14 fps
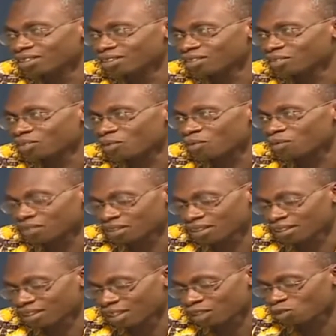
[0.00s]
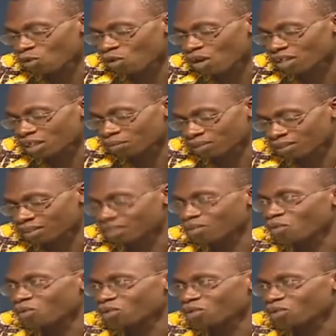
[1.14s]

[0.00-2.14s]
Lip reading: So that's all I captured in the working.